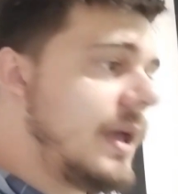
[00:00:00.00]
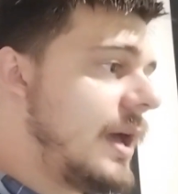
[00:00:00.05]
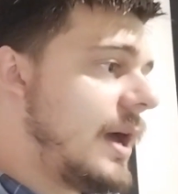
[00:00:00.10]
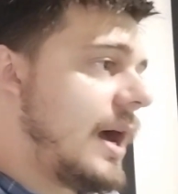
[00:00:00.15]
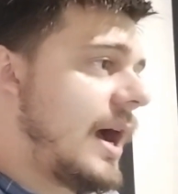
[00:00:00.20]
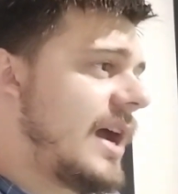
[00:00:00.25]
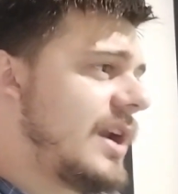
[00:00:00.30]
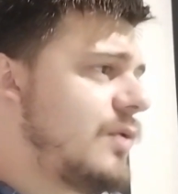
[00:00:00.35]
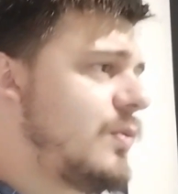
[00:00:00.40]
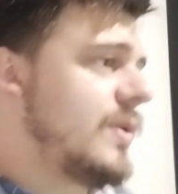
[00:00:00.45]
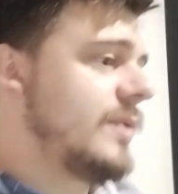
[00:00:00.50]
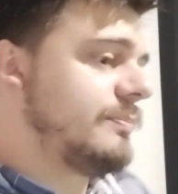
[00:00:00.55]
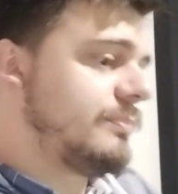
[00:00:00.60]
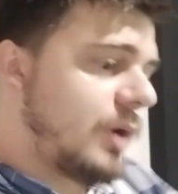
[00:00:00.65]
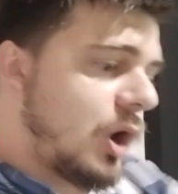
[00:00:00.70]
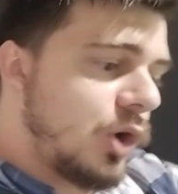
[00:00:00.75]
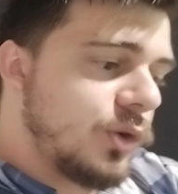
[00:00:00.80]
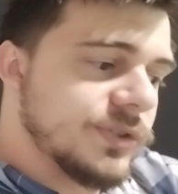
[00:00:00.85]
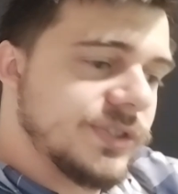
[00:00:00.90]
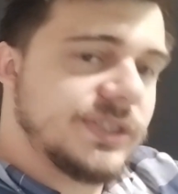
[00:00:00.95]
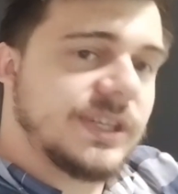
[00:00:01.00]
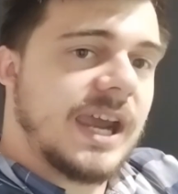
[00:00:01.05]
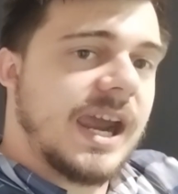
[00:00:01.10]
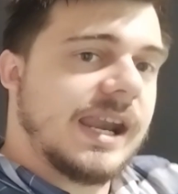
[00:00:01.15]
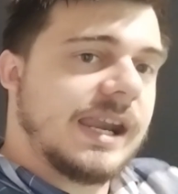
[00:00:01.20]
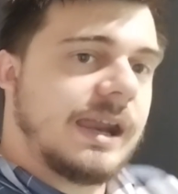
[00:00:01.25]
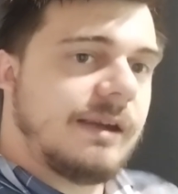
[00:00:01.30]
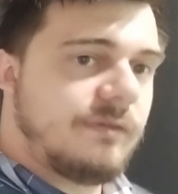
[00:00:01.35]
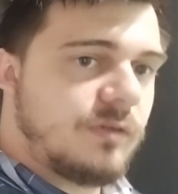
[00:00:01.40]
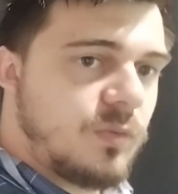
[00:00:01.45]
I don't want poles
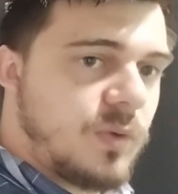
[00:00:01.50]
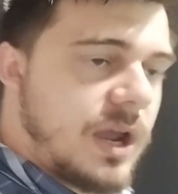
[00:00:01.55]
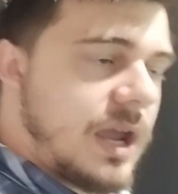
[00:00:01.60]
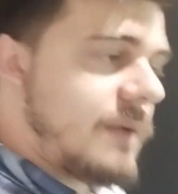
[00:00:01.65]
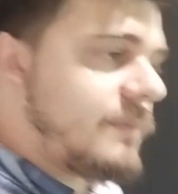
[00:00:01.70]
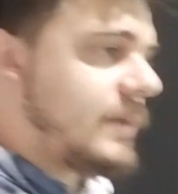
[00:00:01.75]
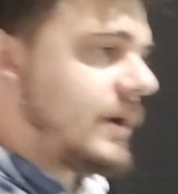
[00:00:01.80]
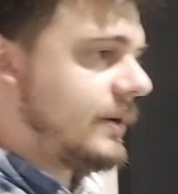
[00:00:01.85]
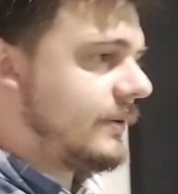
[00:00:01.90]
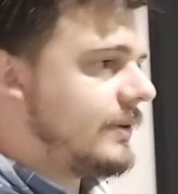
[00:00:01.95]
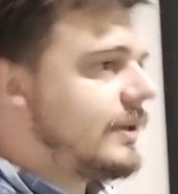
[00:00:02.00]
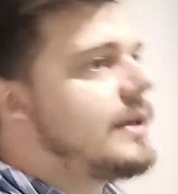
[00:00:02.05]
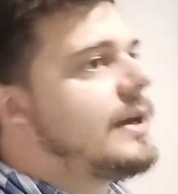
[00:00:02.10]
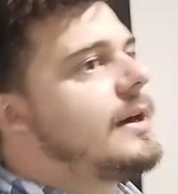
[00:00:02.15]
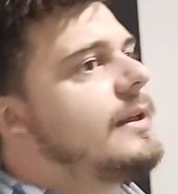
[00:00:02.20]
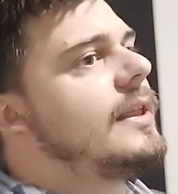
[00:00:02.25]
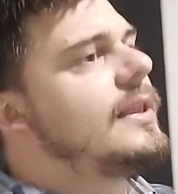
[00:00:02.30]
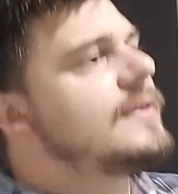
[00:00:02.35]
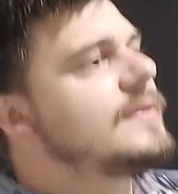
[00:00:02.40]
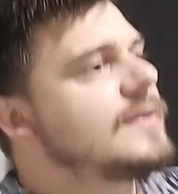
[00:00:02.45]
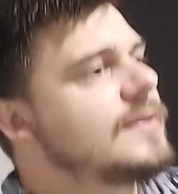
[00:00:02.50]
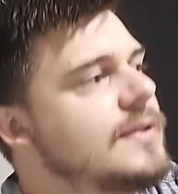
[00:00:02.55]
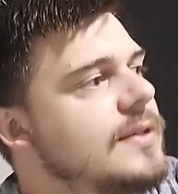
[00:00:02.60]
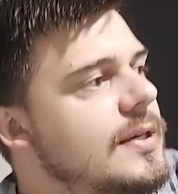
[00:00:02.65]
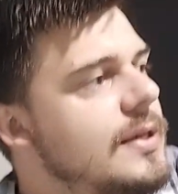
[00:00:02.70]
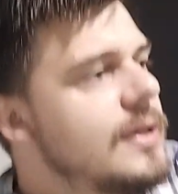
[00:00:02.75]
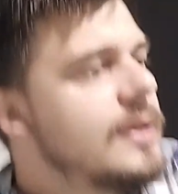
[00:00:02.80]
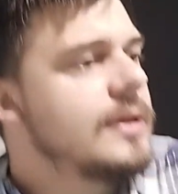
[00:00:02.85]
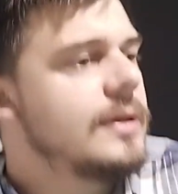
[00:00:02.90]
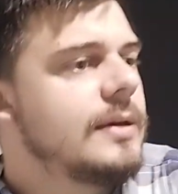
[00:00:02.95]
standing everywhere, but yeah, that's
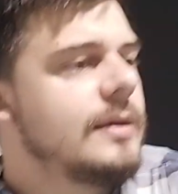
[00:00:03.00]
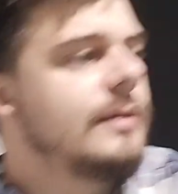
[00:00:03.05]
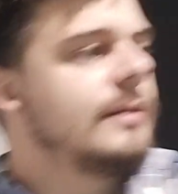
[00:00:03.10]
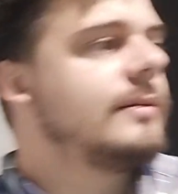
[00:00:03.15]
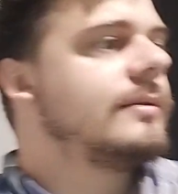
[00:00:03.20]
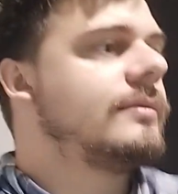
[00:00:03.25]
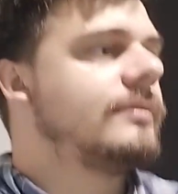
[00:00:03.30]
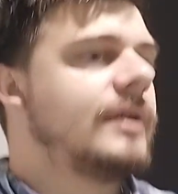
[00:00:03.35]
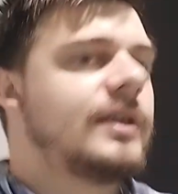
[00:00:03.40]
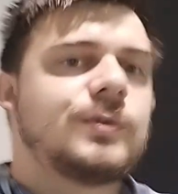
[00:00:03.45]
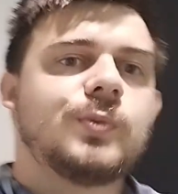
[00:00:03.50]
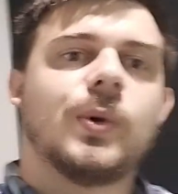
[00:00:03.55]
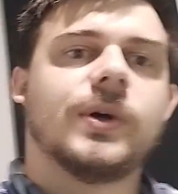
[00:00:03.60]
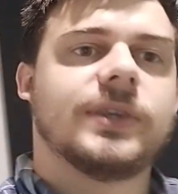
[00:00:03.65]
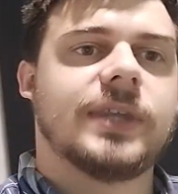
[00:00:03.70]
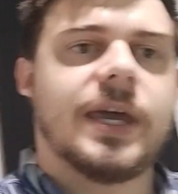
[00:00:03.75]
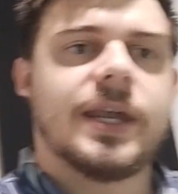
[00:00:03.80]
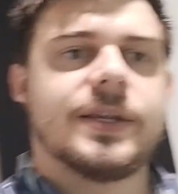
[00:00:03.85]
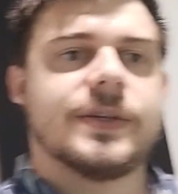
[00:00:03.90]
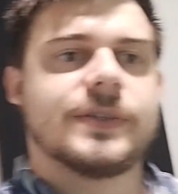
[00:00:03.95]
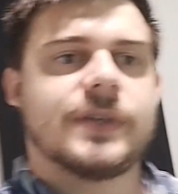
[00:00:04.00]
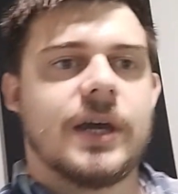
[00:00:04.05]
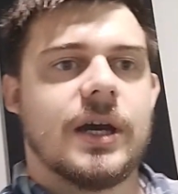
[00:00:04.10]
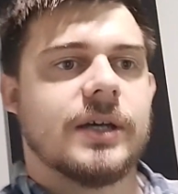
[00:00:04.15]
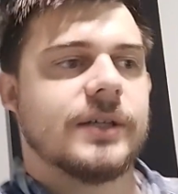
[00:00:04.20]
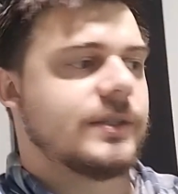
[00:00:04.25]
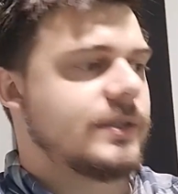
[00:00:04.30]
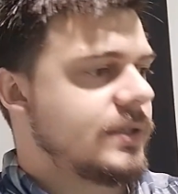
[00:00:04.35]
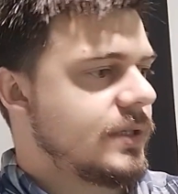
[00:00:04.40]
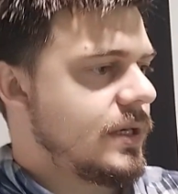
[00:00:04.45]
what that is,
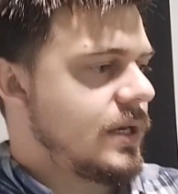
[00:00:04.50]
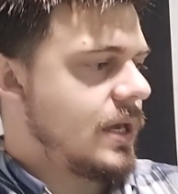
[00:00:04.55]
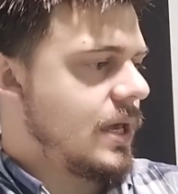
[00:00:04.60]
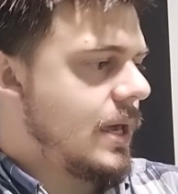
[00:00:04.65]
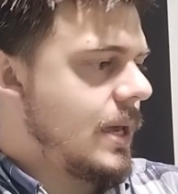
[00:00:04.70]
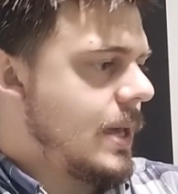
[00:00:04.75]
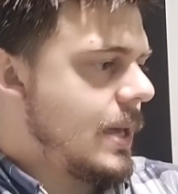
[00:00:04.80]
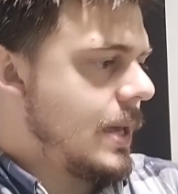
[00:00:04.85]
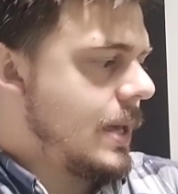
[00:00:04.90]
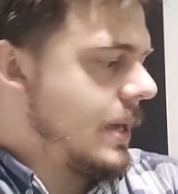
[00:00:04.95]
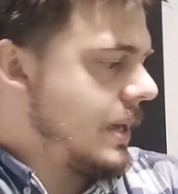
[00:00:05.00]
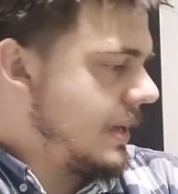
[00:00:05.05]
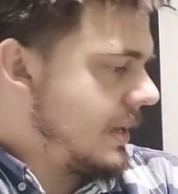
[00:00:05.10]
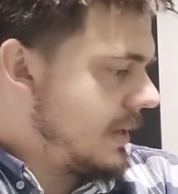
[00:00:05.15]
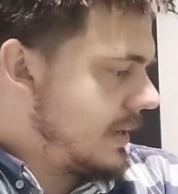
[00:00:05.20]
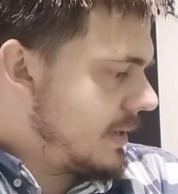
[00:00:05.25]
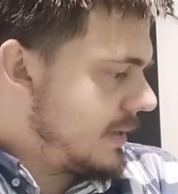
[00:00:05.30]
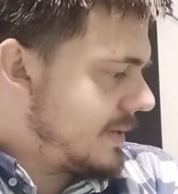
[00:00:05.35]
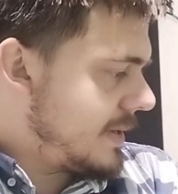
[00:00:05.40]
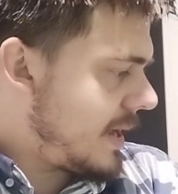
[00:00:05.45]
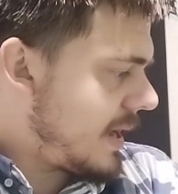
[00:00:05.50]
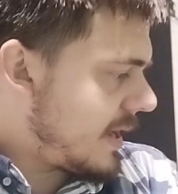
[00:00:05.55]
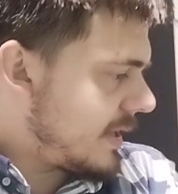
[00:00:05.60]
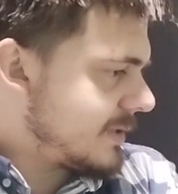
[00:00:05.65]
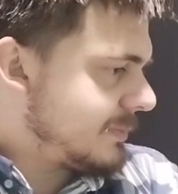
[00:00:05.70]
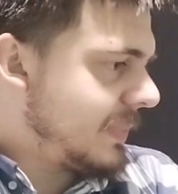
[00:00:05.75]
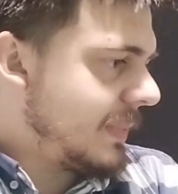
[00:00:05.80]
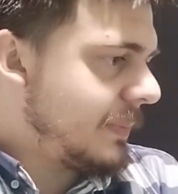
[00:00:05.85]
guys. Yeah, it's been a